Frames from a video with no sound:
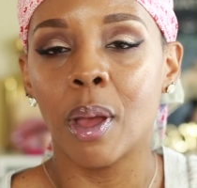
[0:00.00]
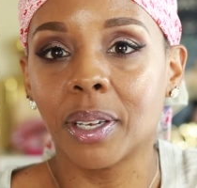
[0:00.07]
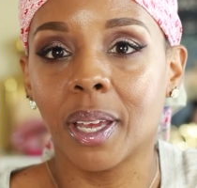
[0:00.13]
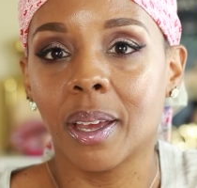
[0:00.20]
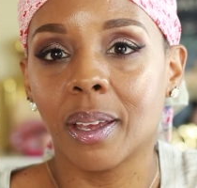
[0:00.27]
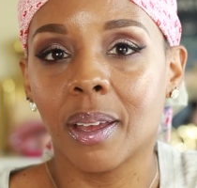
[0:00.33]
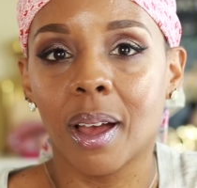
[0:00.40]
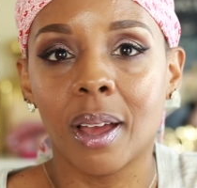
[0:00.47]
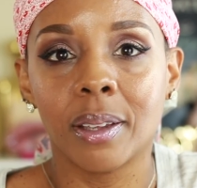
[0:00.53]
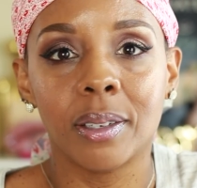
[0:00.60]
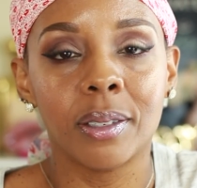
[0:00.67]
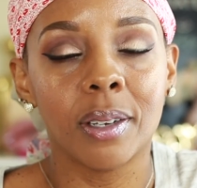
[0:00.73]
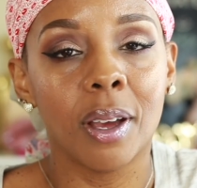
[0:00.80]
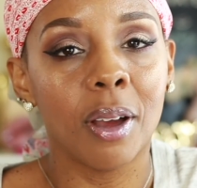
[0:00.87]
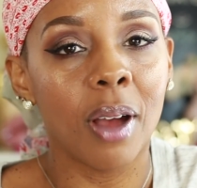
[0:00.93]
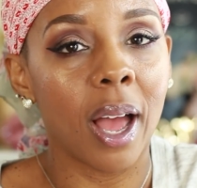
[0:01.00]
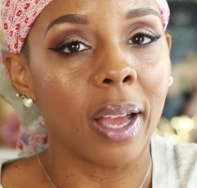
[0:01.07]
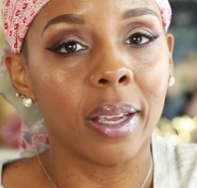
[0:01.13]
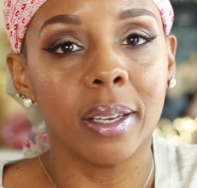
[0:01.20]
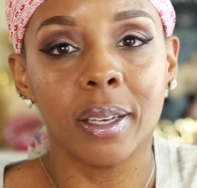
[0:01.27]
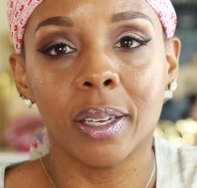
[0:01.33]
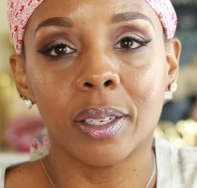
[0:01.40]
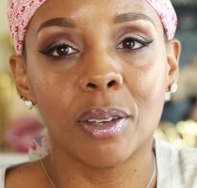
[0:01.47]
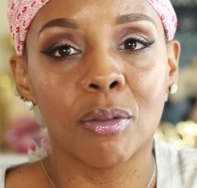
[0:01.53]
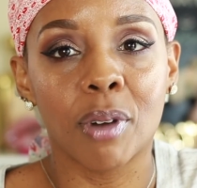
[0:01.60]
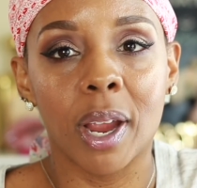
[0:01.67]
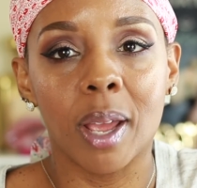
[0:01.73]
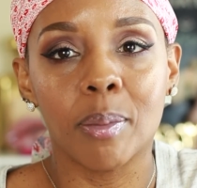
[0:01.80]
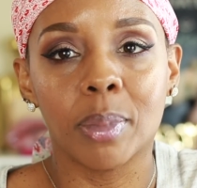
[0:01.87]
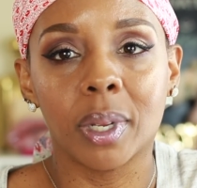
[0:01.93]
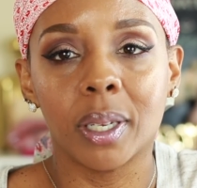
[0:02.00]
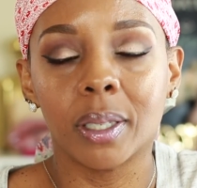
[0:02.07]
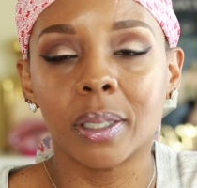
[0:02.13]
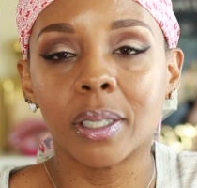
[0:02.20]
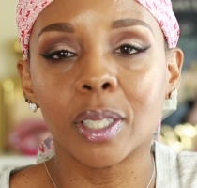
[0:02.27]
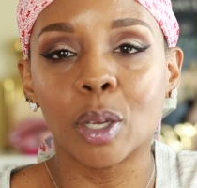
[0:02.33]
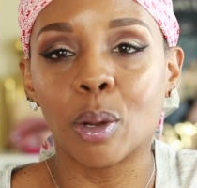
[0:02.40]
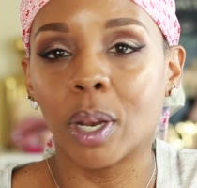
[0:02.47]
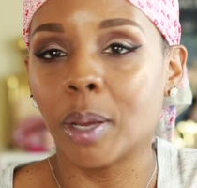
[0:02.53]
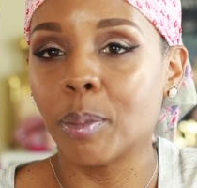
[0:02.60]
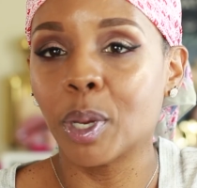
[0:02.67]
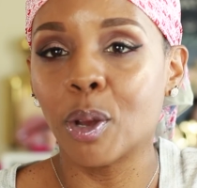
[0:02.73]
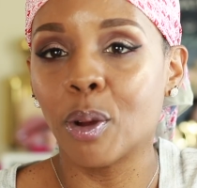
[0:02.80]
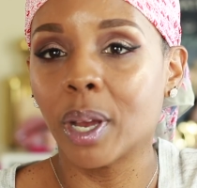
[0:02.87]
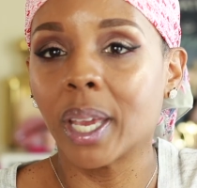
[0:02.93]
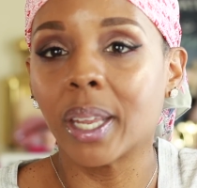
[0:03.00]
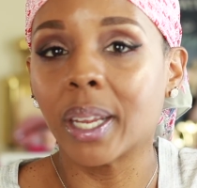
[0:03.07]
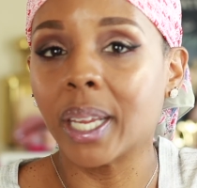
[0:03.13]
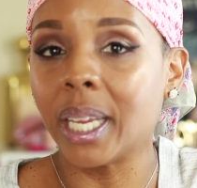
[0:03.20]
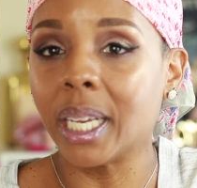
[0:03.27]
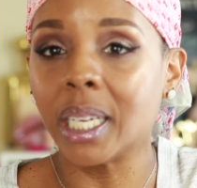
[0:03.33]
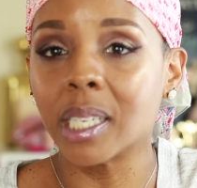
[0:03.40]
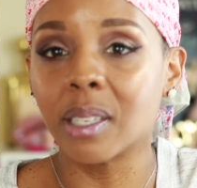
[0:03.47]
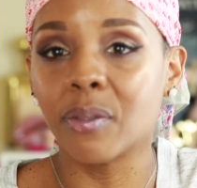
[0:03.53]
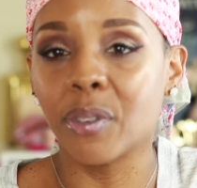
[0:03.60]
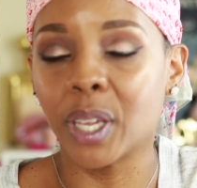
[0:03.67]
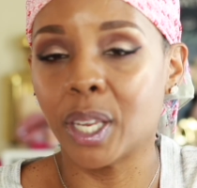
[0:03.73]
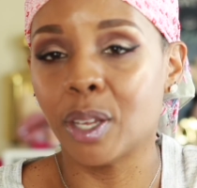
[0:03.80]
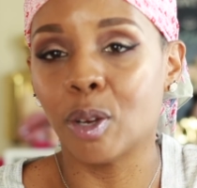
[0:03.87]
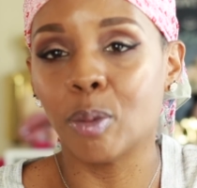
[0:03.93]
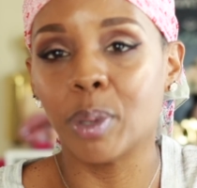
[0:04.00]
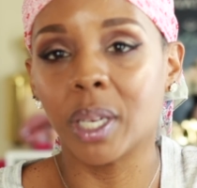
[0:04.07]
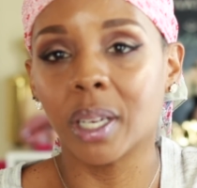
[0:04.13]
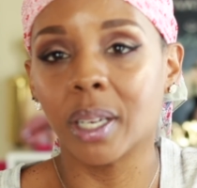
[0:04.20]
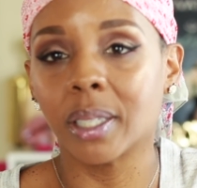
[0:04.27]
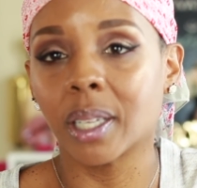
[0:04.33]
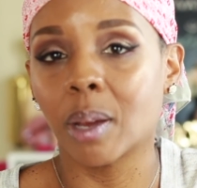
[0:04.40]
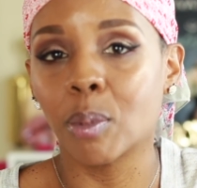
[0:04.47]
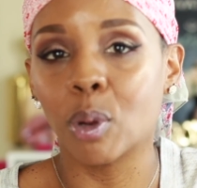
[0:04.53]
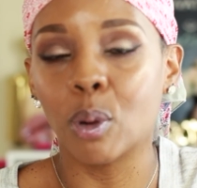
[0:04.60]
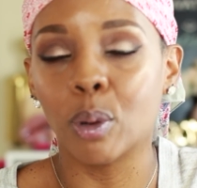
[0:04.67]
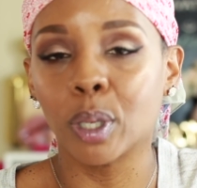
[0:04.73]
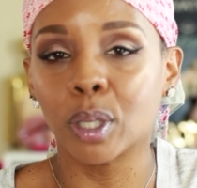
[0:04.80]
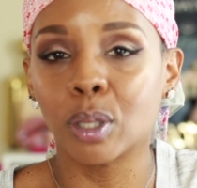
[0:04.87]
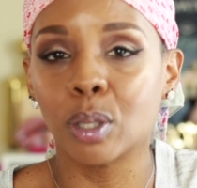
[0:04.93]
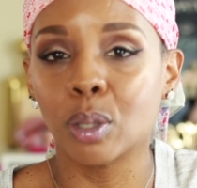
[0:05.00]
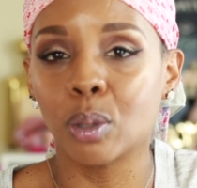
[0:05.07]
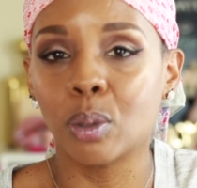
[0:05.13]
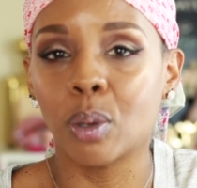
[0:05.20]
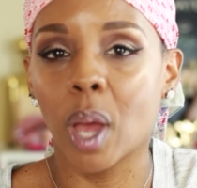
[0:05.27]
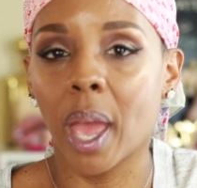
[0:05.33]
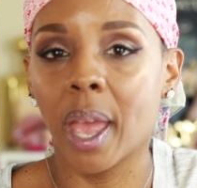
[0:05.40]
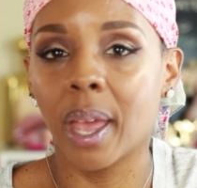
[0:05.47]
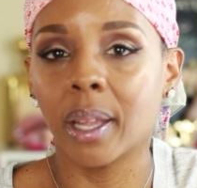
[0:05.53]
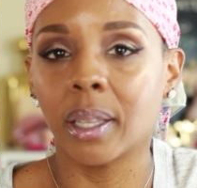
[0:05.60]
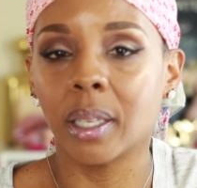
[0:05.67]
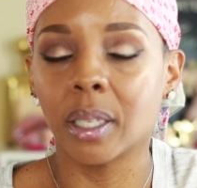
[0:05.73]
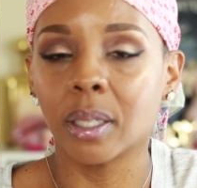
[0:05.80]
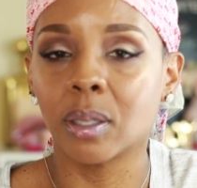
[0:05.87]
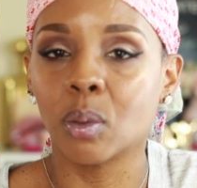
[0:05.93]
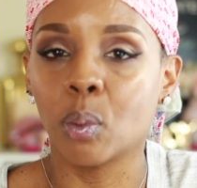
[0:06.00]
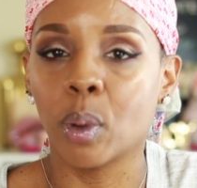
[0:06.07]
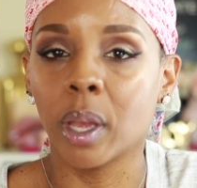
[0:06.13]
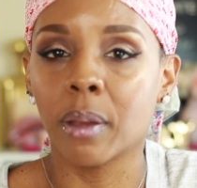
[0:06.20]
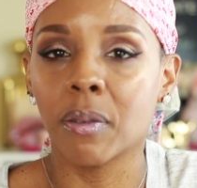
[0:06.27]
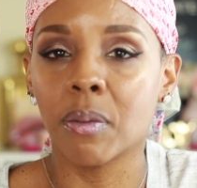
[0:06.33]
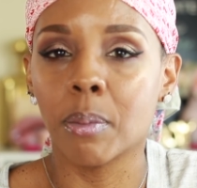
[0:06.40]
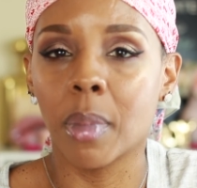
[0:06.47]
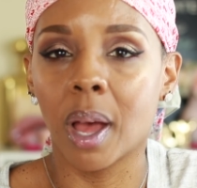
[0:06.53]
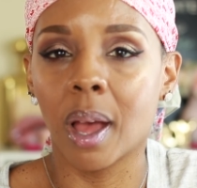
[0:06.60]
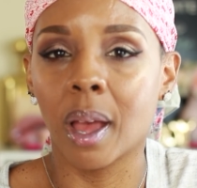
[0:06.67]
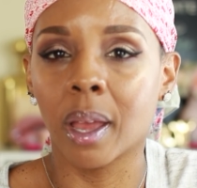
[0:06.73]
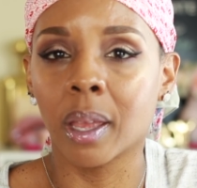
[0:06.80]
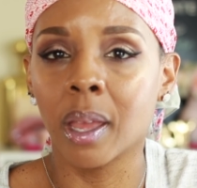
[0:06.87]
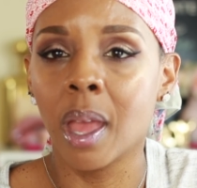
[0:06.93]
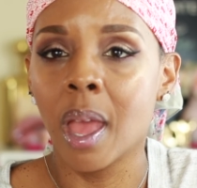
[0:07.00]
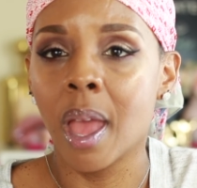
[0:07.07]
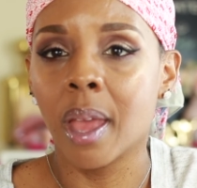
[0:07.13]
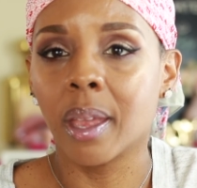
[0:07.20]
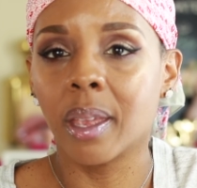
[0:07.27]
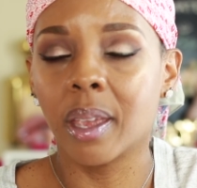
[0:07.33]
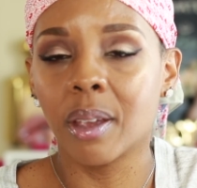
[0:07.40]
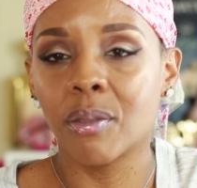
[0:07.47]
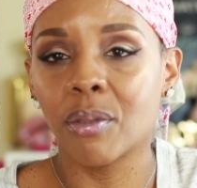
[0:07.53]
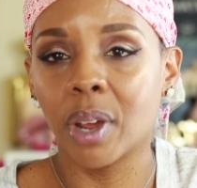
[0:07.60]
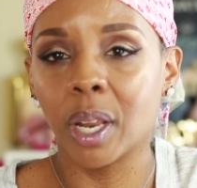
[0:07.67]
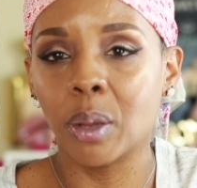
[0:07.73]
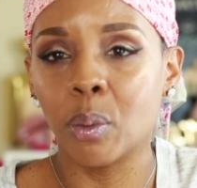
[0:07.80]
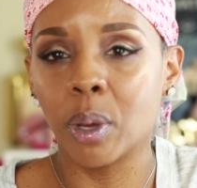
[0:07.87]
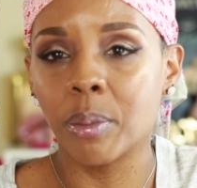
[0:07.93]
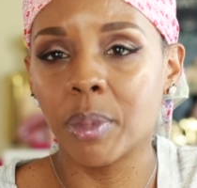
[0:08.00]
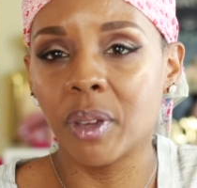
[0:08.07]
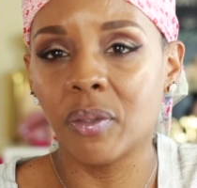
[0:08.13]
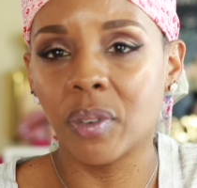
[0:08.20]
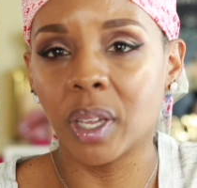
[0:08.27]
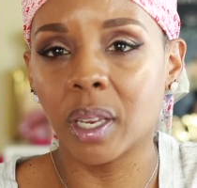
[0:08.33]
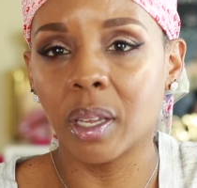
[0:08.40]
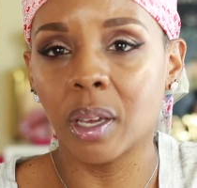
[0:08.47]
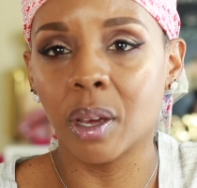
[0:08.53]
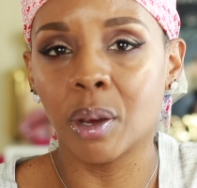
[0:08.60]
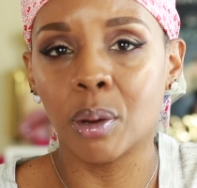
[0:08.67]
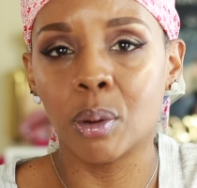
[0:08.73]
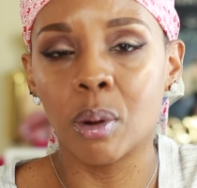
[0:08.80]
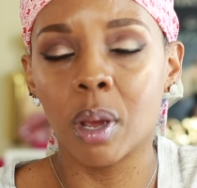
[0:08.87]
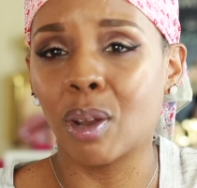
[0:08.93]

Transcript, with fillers: So yeah, y'all, you know I can get the rambling, so let me go ahead and end this video because I'm going to add this with my get ready with me video.